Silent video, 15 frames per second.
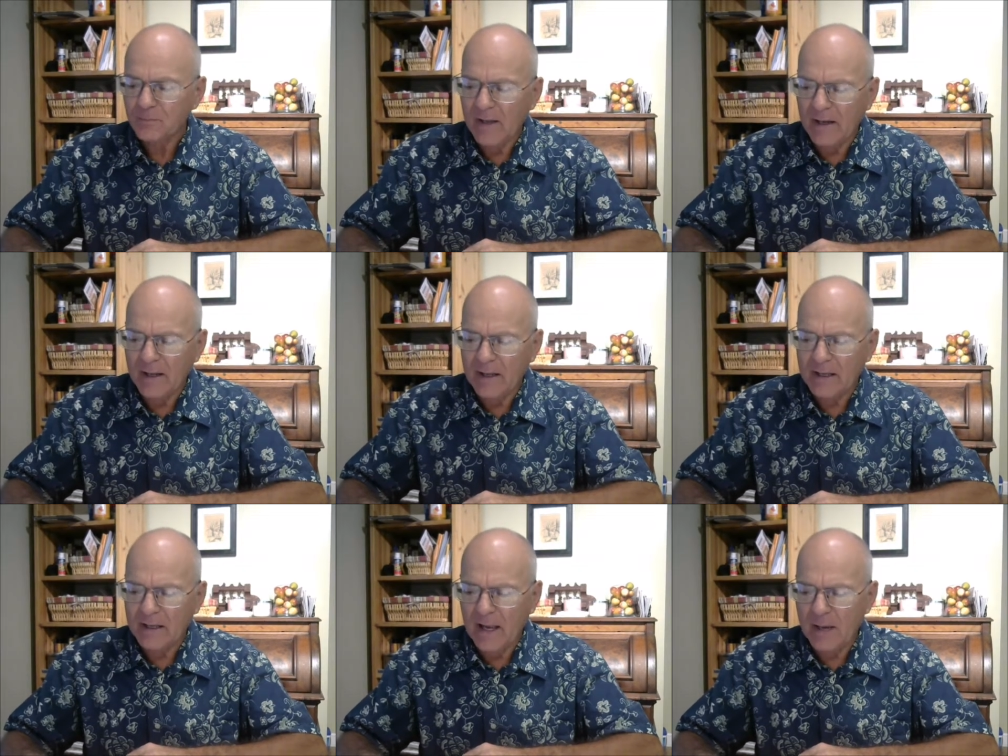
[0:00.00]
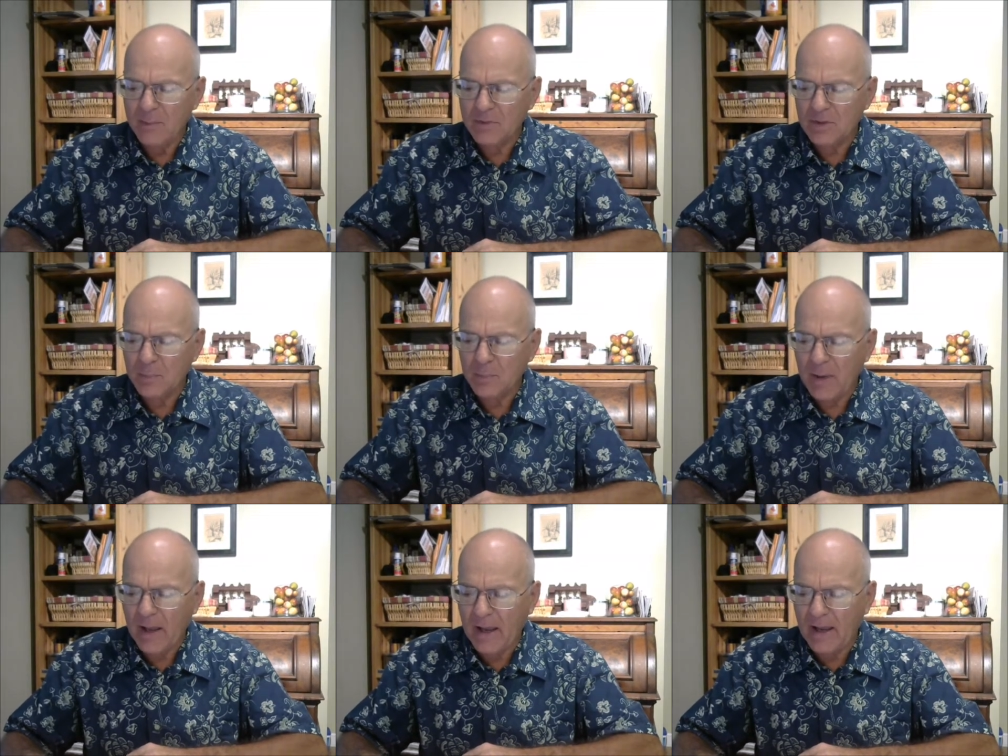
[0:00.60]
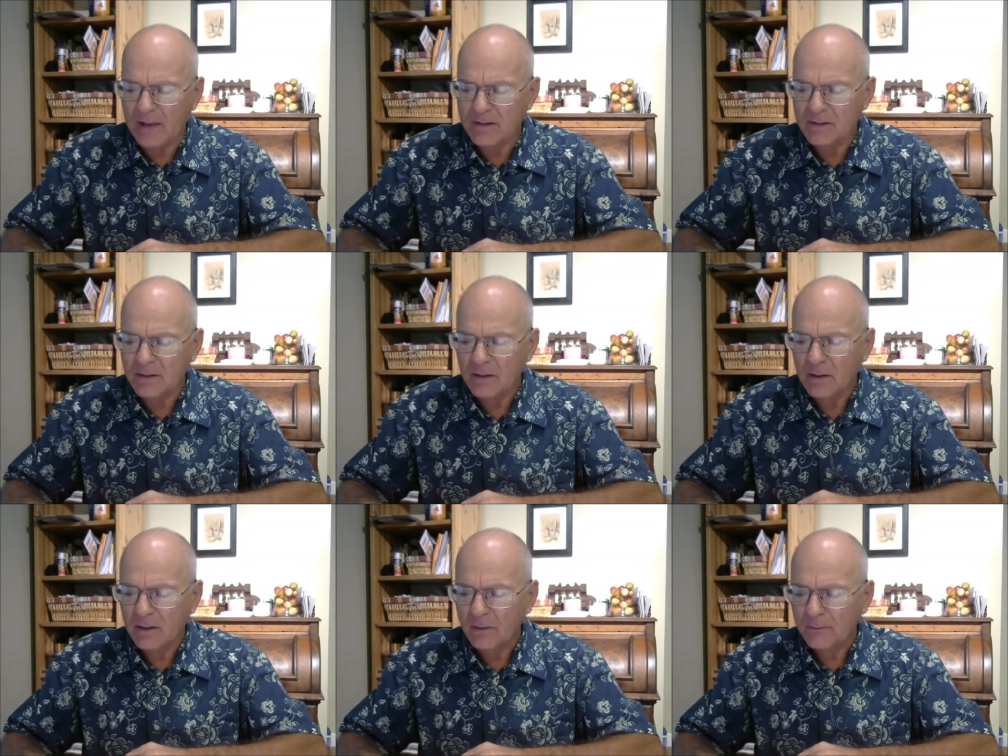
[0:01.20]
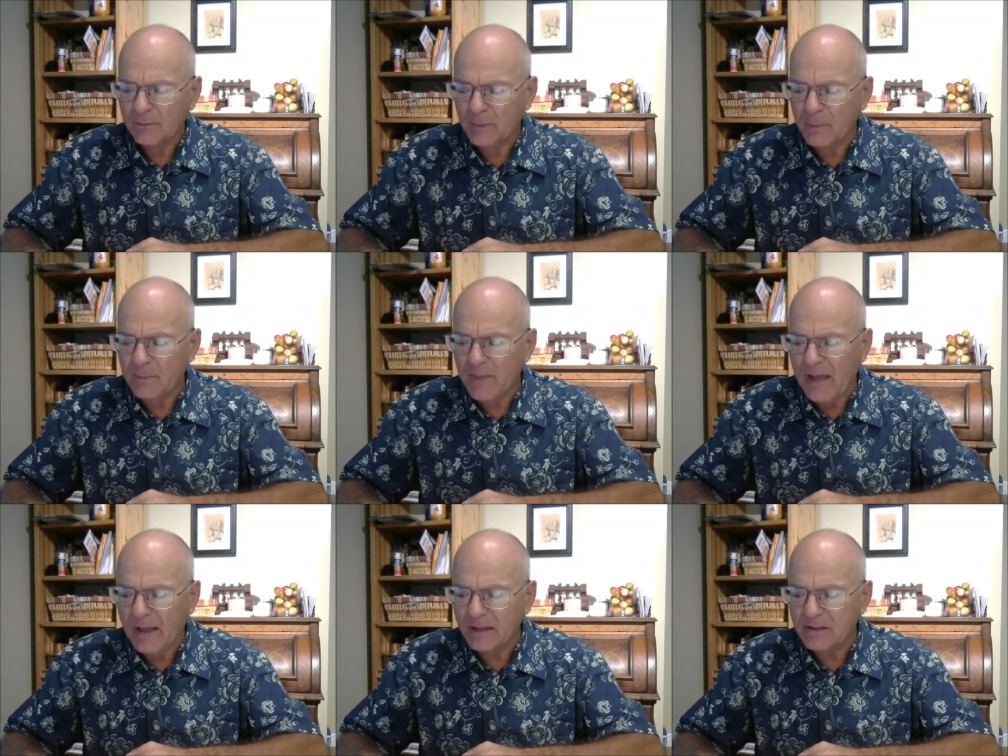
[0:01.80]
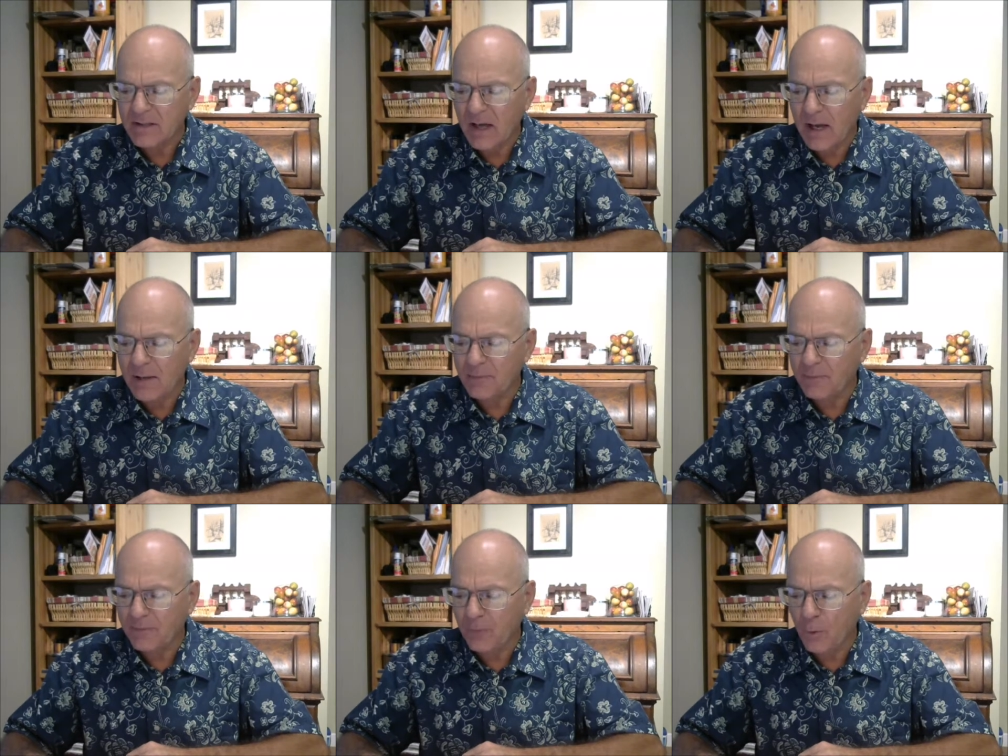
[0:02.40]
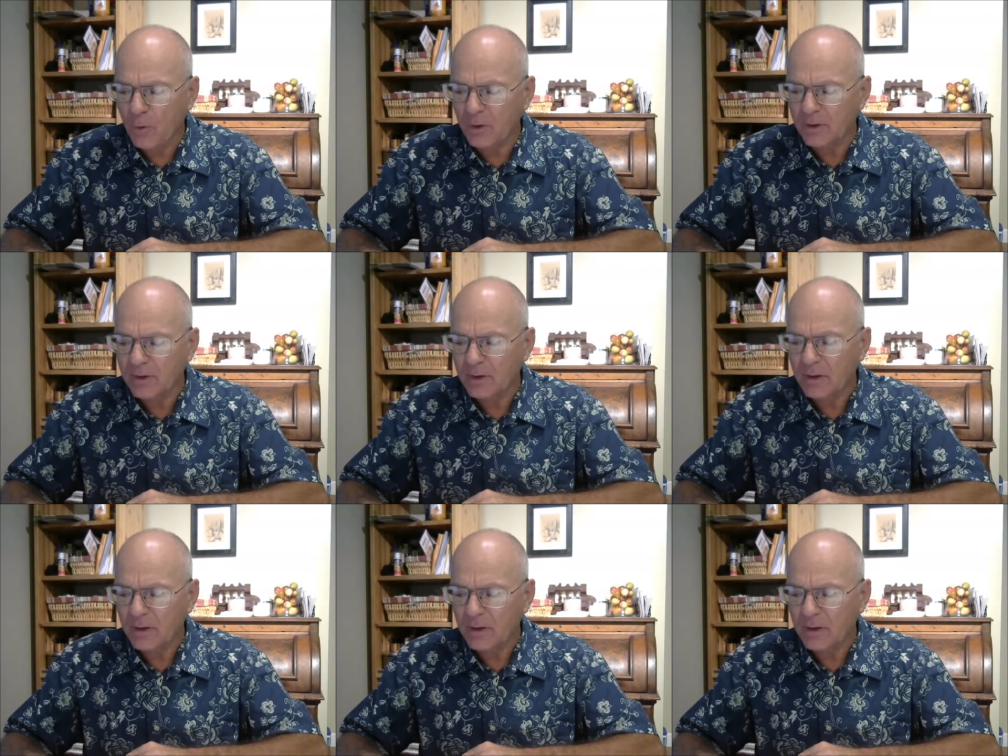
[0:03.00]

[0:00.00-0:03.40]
And it came to pass from that time forth